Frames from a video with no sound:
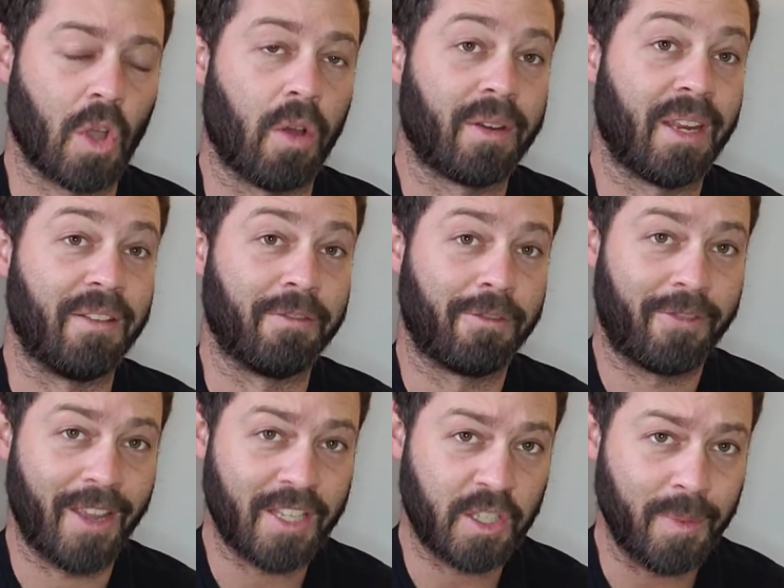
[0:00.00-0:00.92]
on
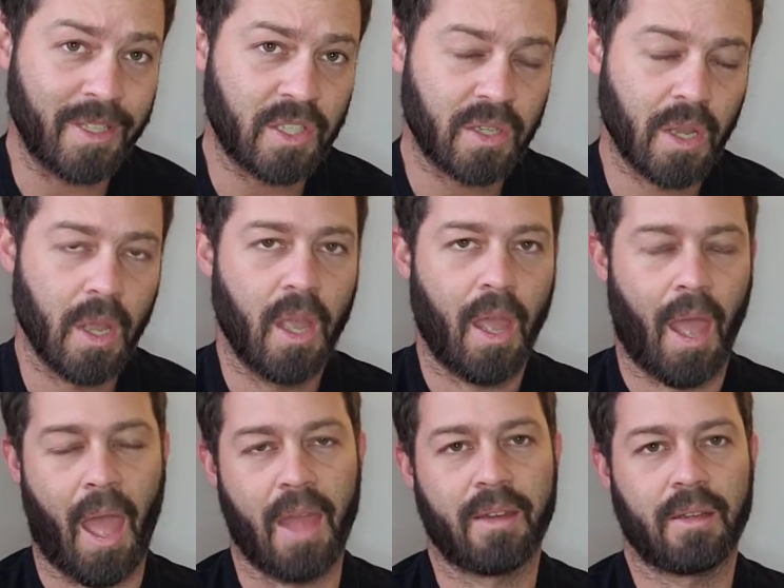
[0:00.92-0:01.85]
investments
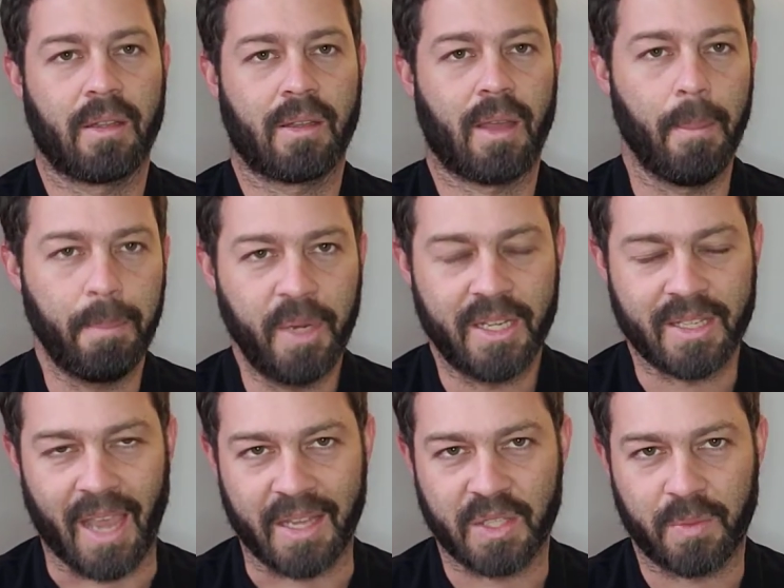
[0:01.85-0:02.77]
and company
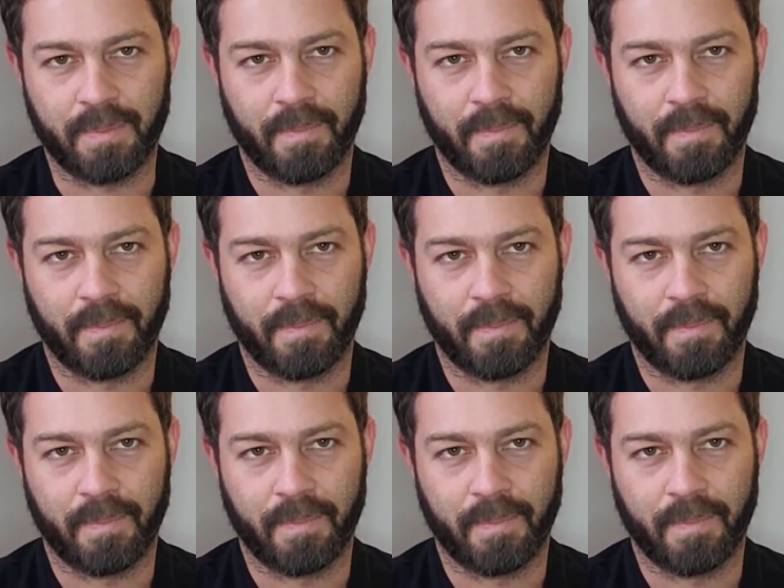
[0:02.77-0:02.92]
tax.